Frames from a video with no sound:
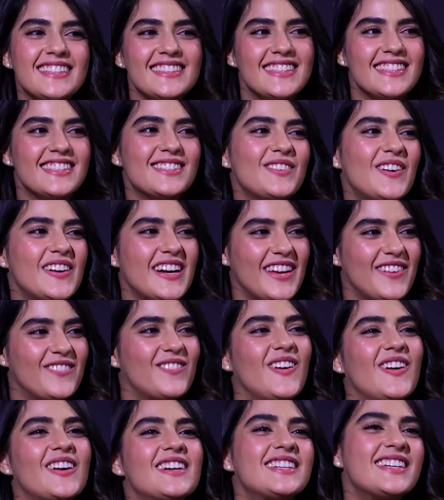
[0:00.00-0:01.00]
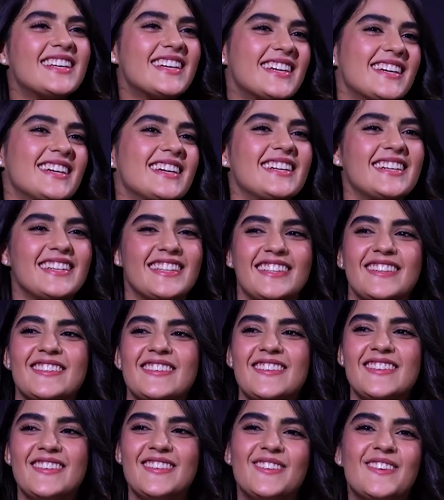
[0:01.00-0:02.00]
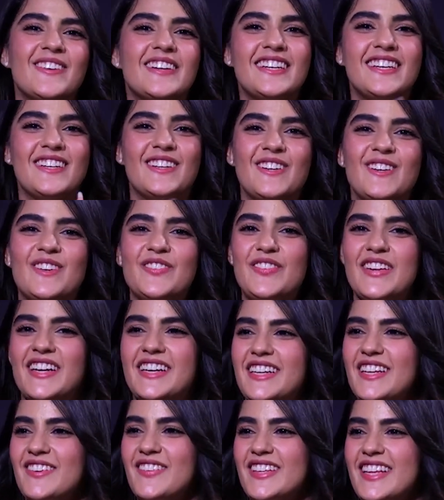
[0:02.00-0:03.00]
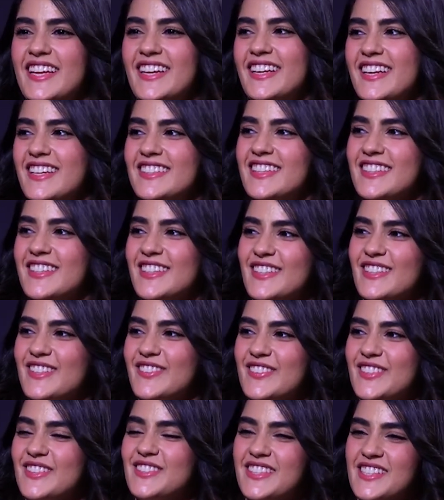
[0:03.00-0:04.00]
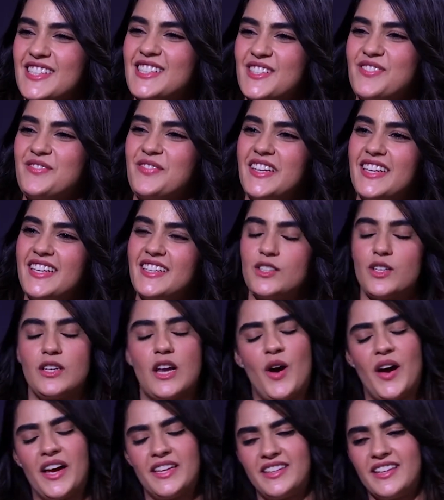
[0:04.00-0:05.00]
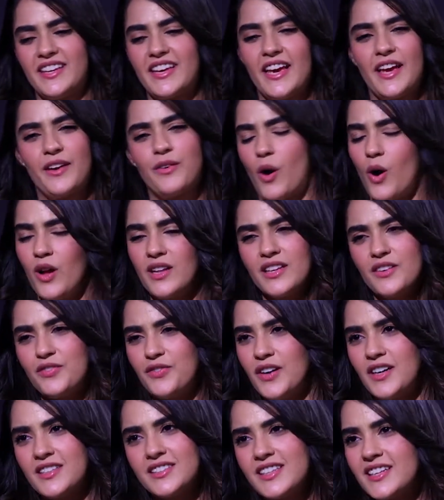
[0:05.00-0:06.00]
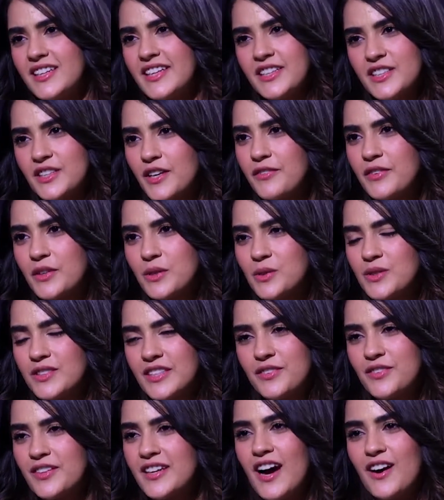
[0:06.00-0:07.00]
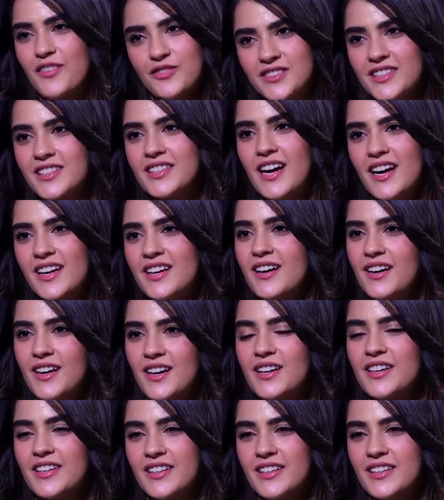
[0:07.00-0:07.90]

This is what I wanted. You know, no flirting with any other interview, just me. So now I think all the further interviews, even after our